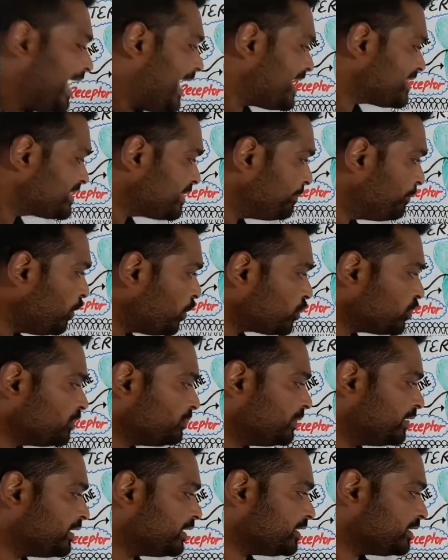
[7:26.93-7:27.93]
As a
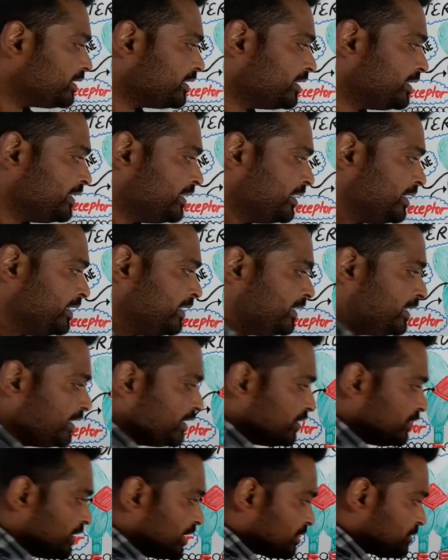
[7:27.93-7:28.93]
monomer,
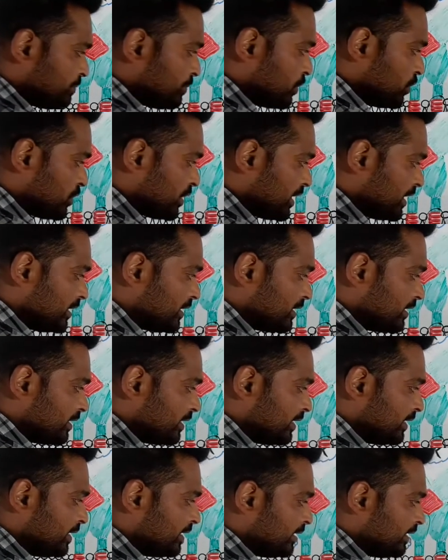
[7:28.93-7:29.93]
this
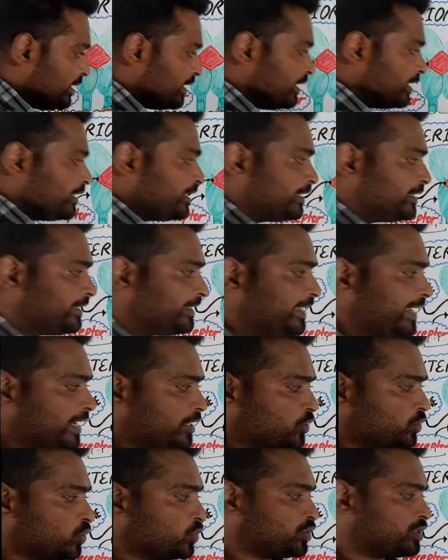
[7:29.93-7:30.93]
protein
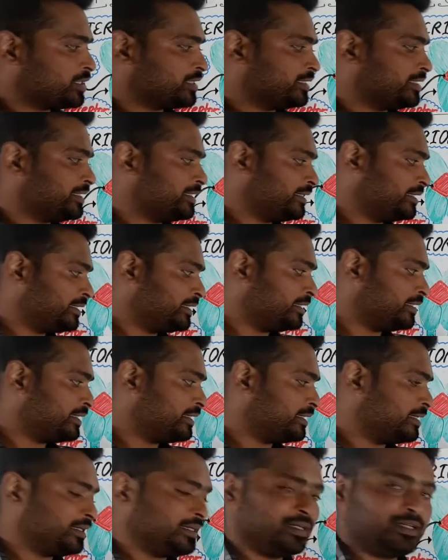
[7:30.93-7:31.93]
cannot
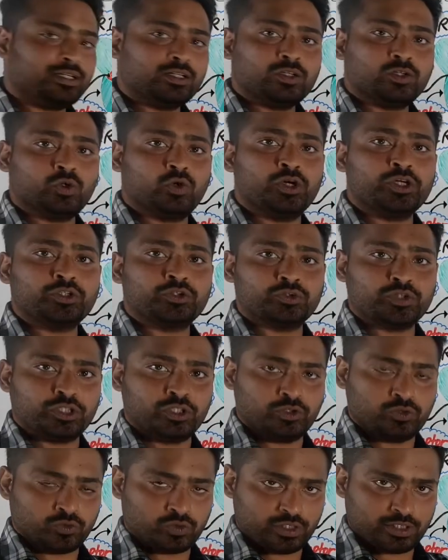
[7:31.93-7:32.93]
go into
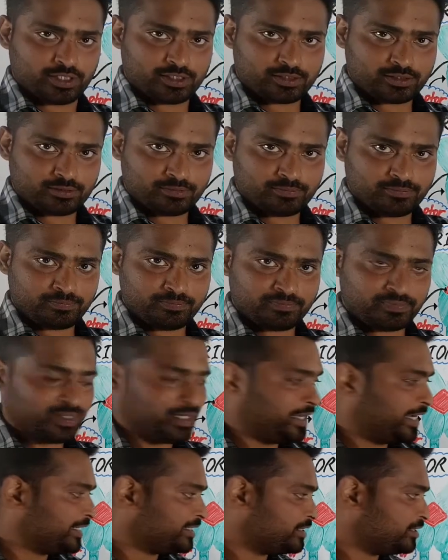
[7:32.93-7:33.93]
the nucleus.
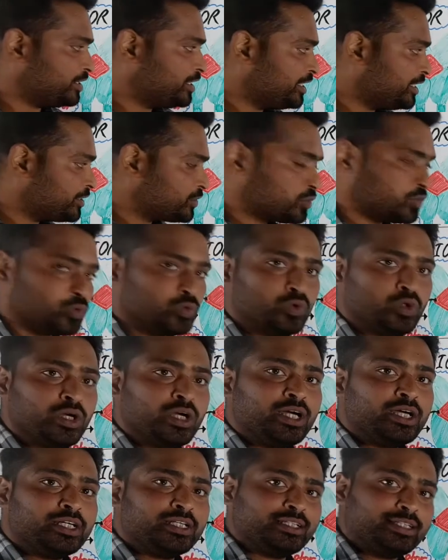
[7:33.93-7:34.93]
It needs
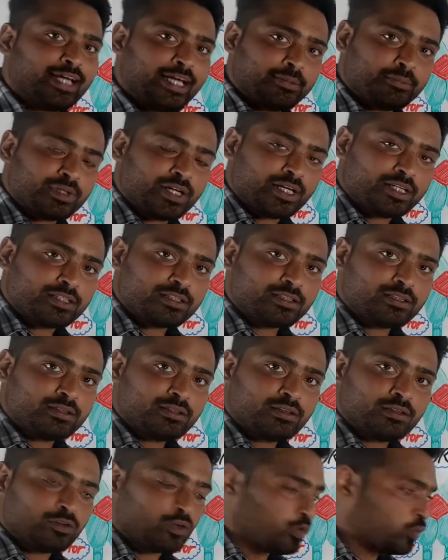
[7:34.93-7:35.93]
to dimerize.
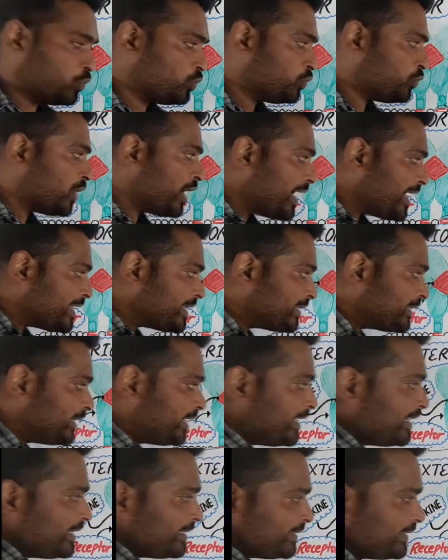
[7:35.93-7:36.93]
Now,
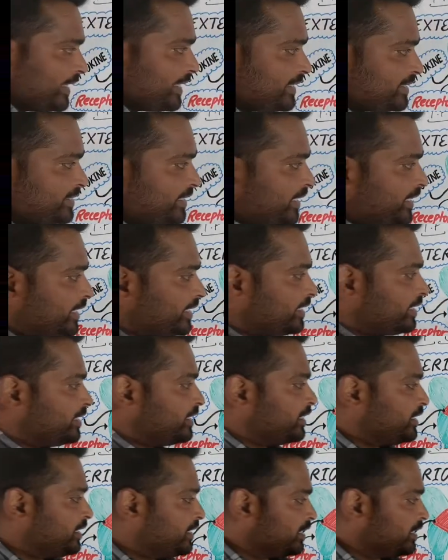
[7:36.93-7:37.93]
why there is a